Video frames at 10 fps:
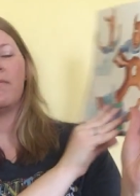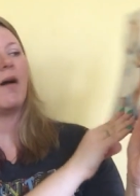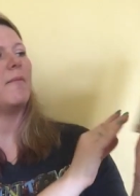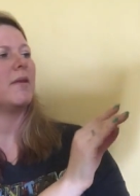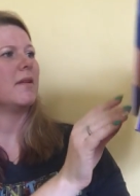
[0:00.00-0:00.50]

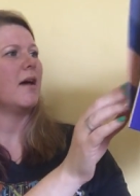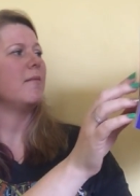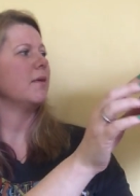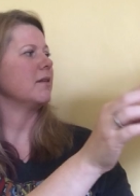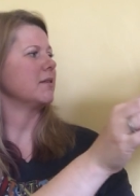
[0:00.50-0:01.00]
Mama
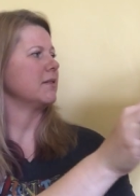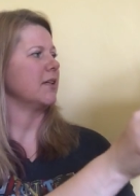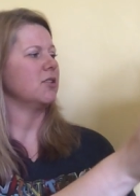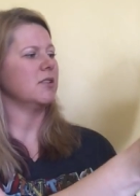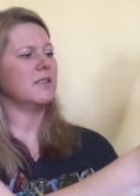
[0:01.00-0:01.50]
llama looks
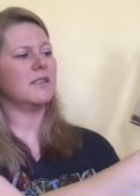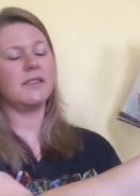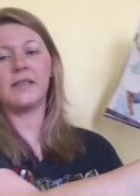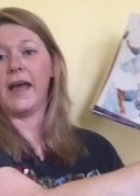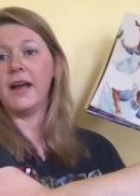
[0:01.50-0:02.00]
like
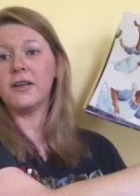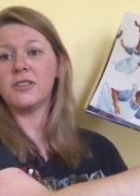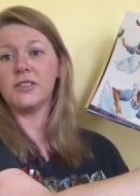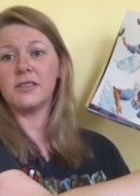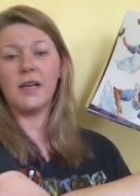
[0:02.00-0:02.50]
she's
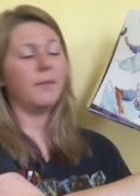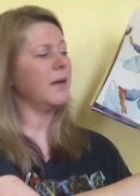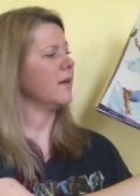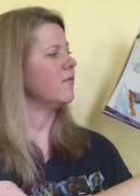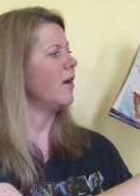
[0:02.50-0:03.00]
scared. She's
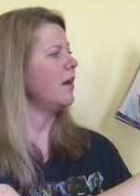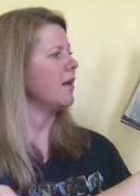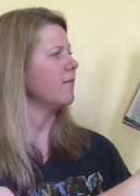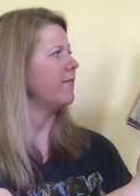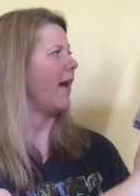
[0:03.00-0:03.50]
coming and
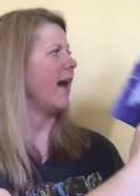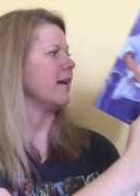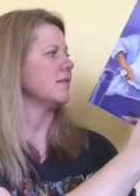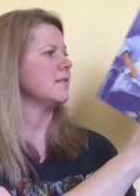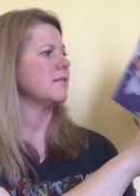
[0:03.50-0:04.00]
running
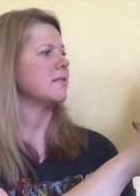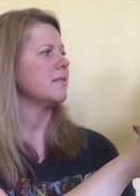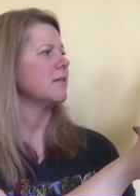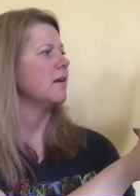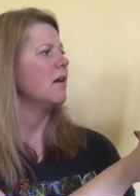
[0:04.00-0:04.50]
fast.
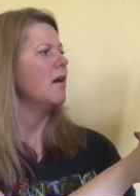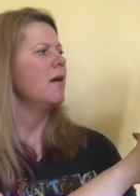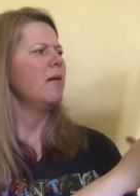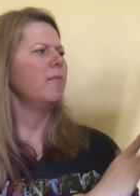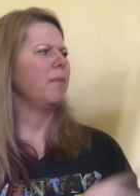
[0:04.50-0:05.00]

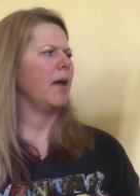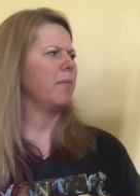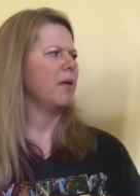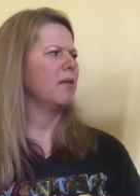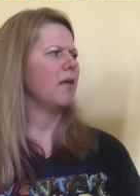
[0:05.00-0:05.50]

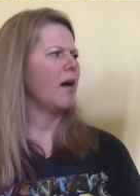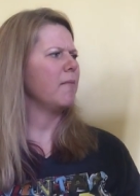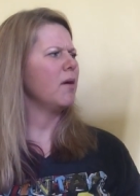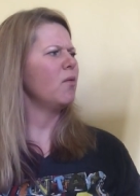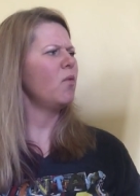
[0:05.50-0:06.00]
Baby
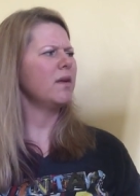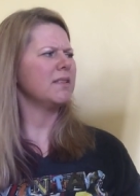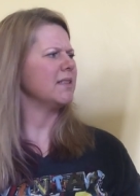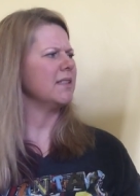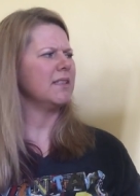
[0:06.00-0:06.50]
llama,
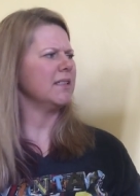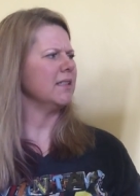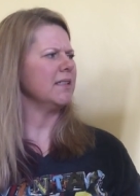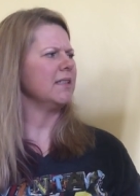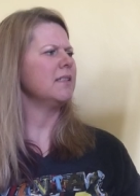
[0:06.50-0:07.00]
what's this
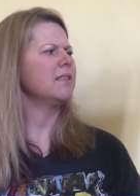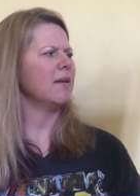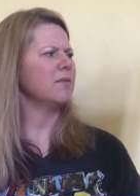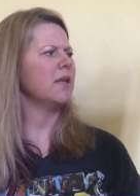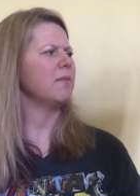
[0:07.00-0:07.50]
tizzy?
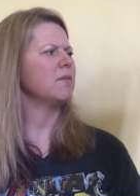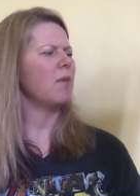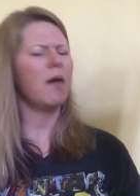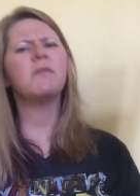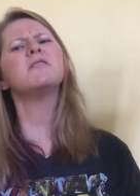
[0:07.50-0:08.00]
Sometimes
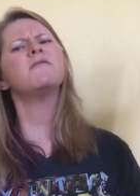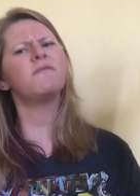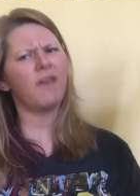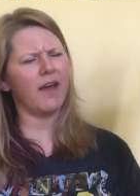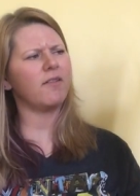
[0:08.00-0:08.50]
mama's
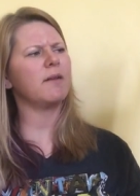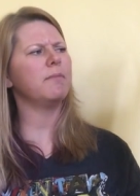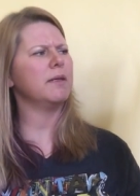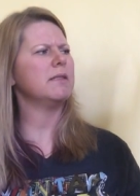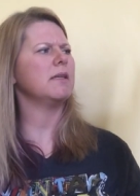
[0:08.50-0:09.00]
very
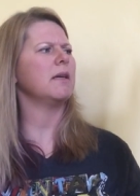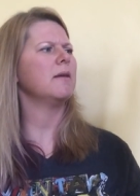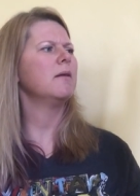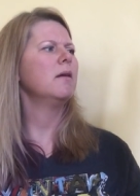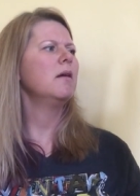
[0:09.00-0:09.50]

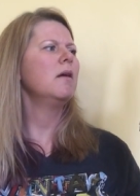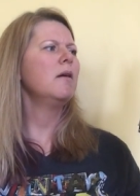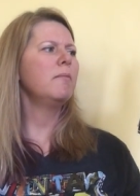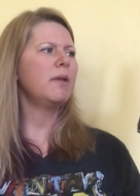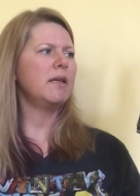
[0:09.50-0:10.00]
busy.
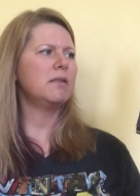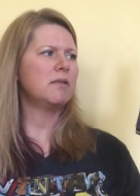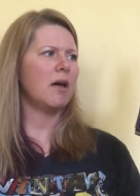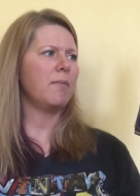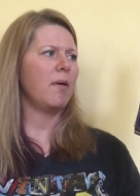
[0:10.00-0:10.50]
Please
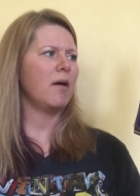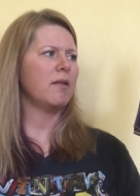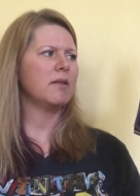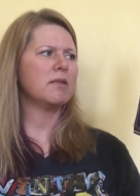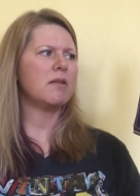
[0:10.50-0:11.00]
stop all
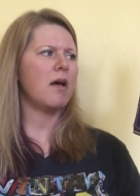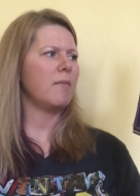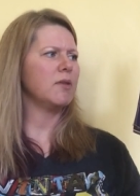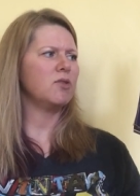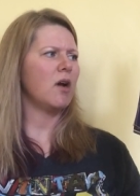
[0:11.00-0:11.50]
this
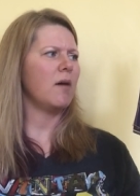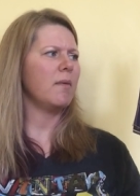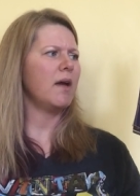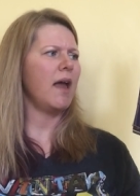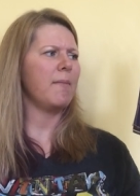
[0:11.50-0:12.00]
llama
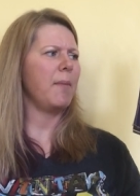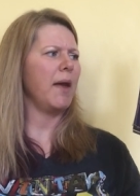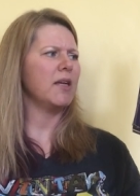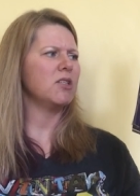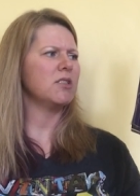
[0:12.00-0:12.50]
drama and
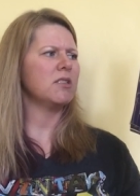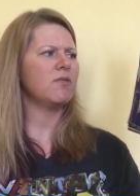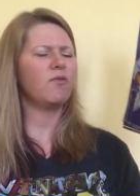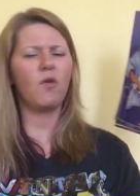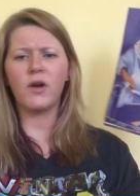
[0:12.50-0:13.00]

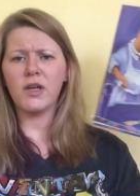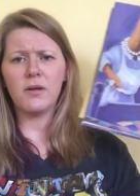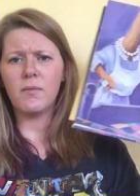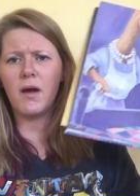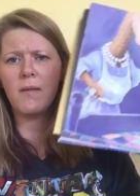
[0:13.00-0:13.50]
patience for
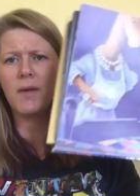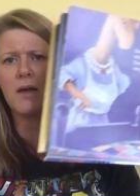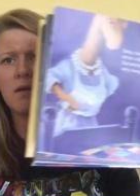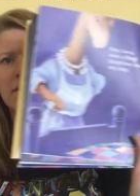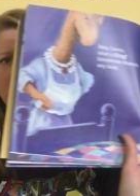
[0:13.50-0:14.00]
your mama.